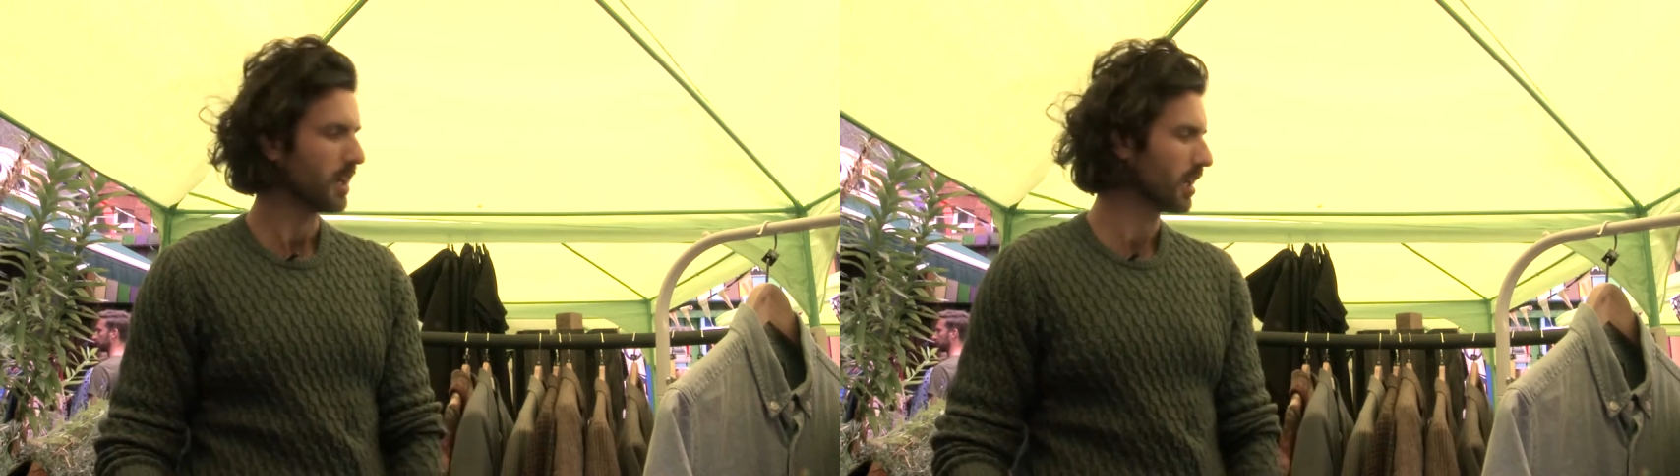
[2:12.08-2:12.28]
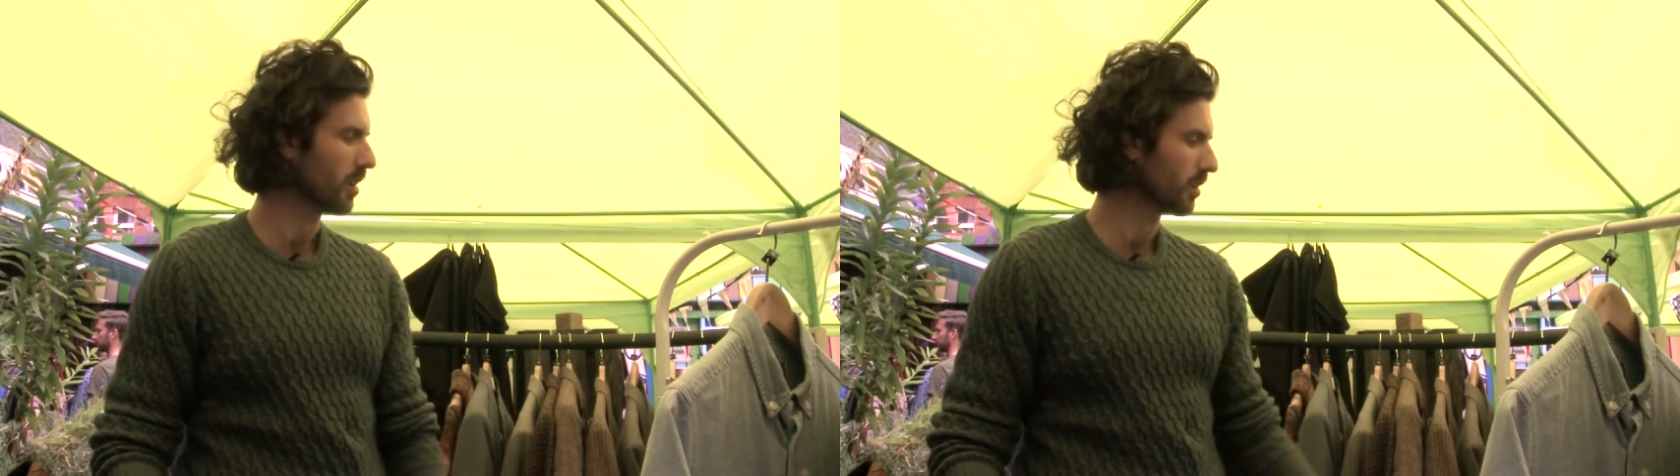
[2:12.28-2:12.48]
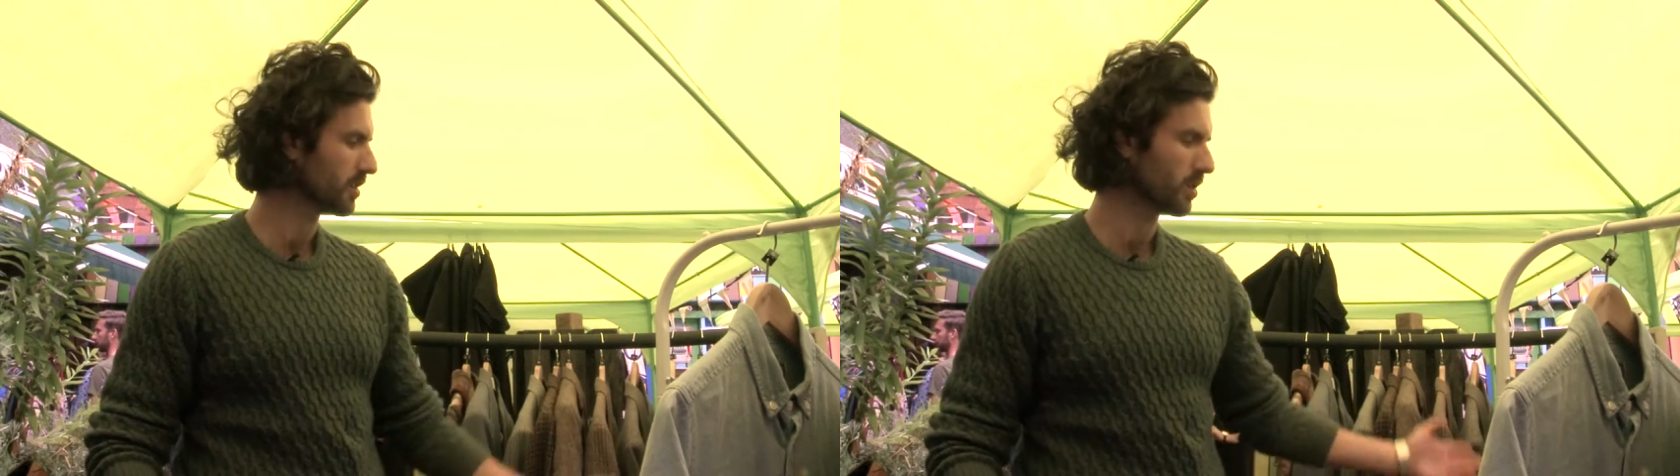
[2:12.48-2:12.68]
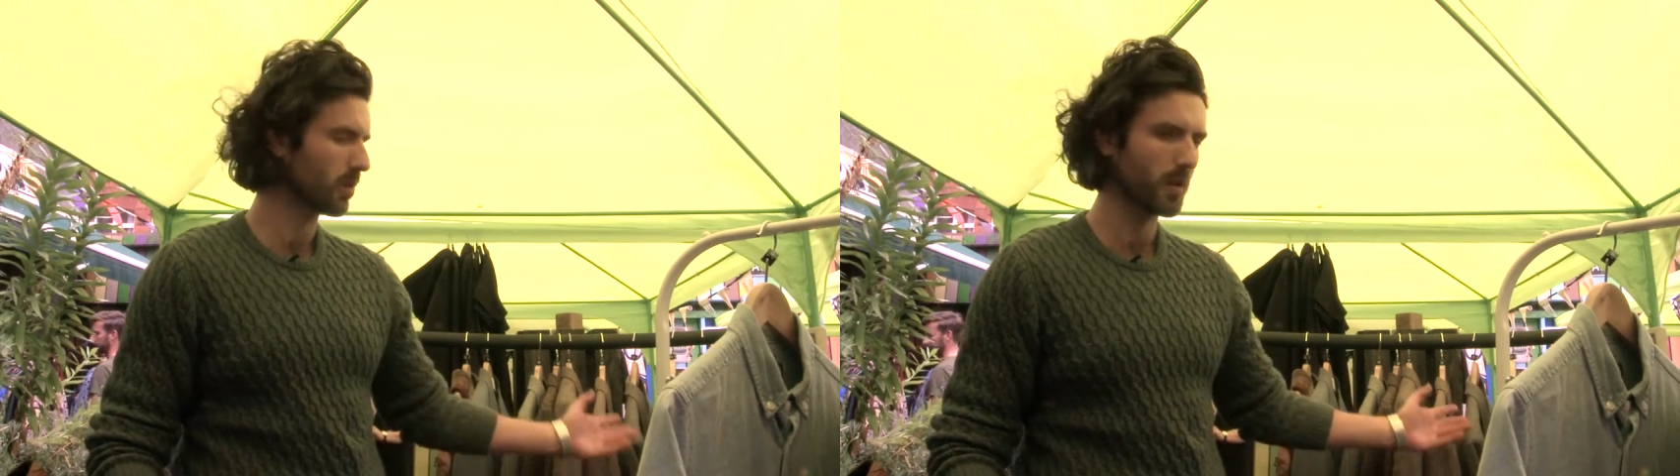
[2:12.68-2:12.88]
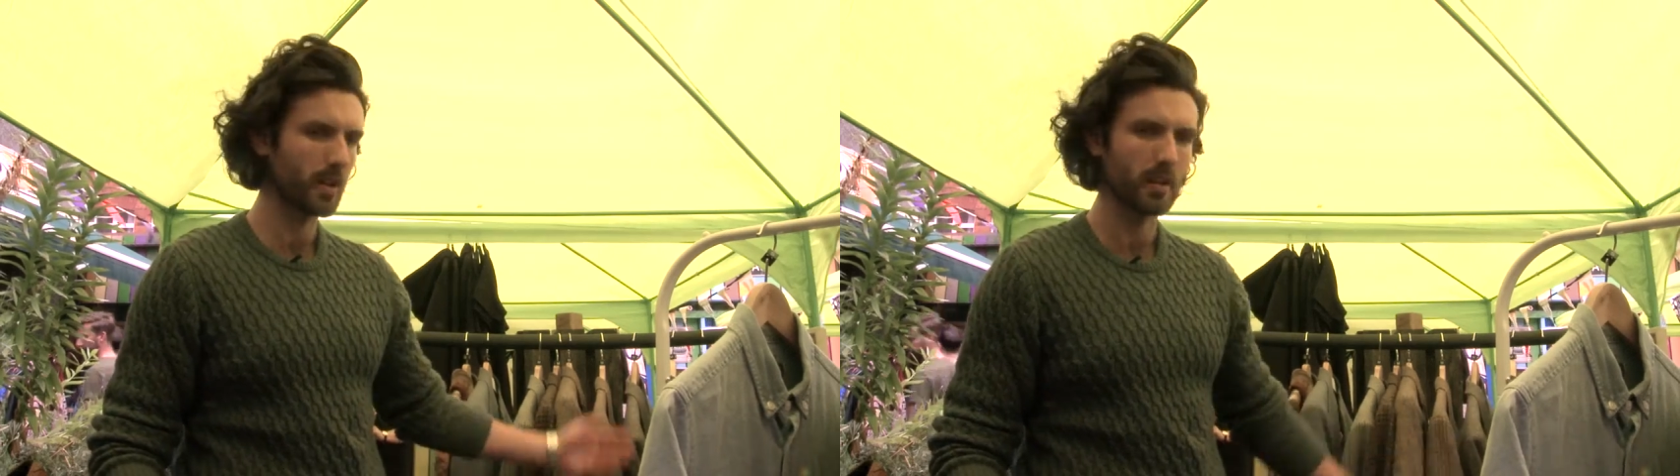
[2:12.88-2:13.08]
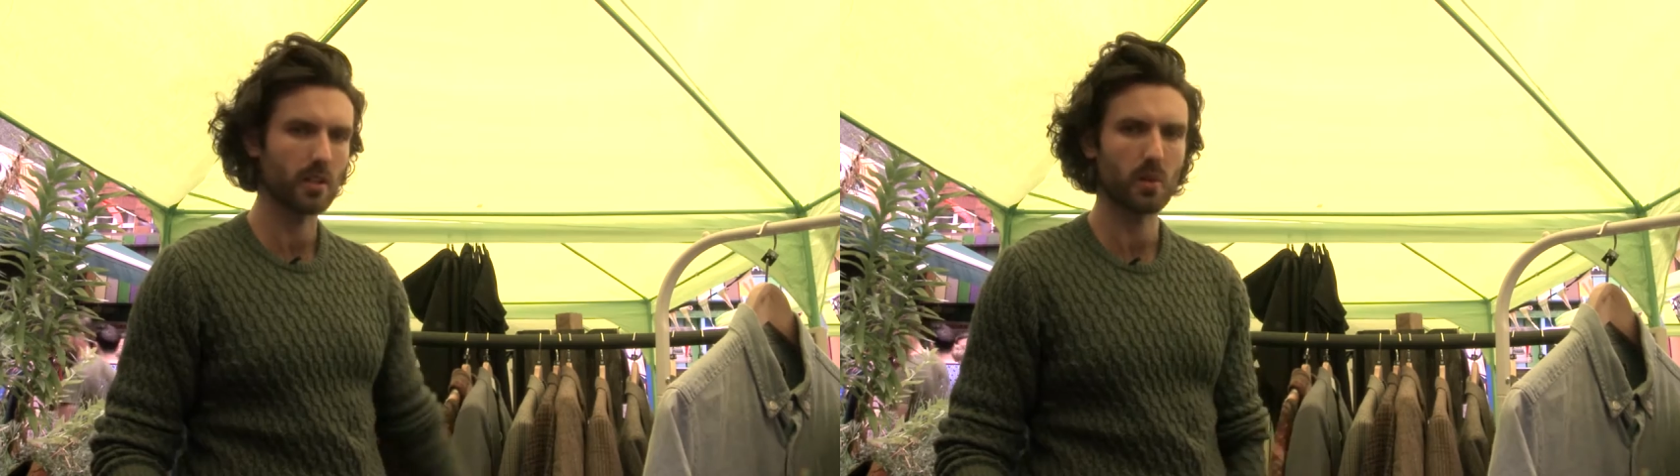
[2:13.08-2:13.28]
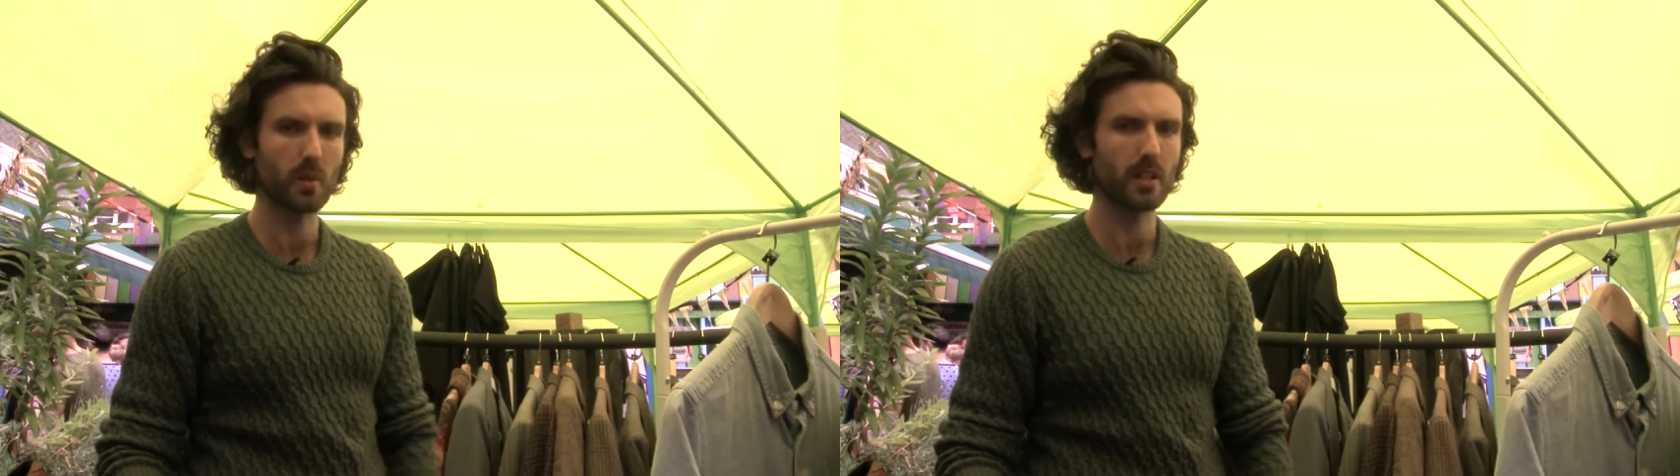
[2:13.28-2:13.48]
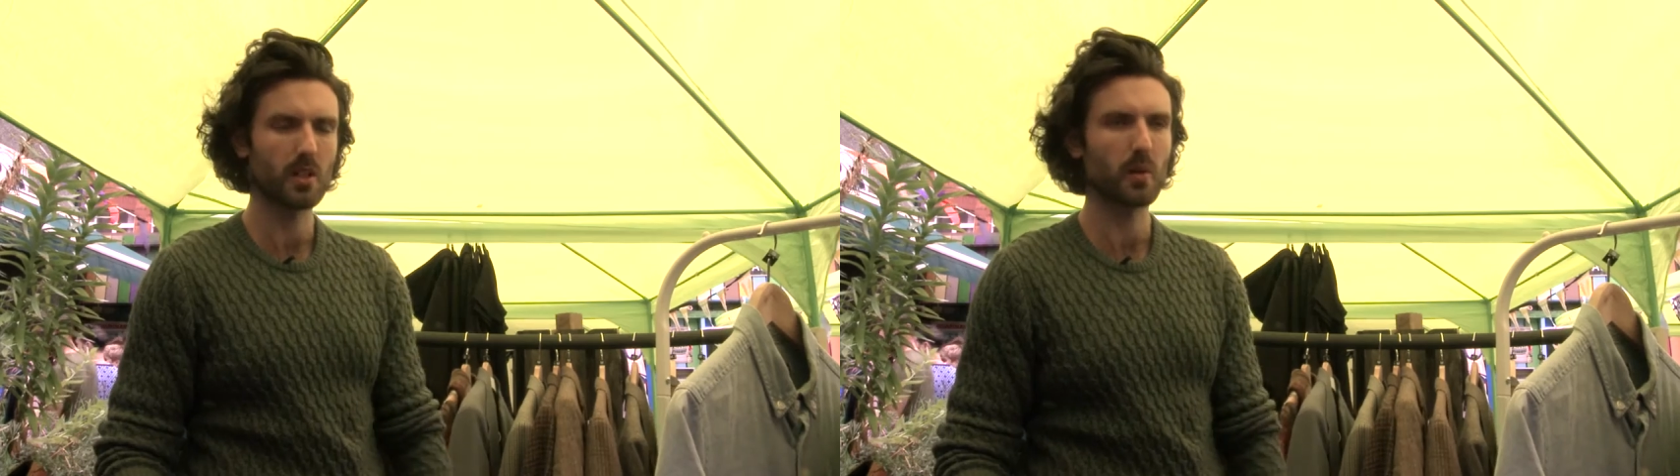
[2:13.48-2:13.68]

and also uh, tweed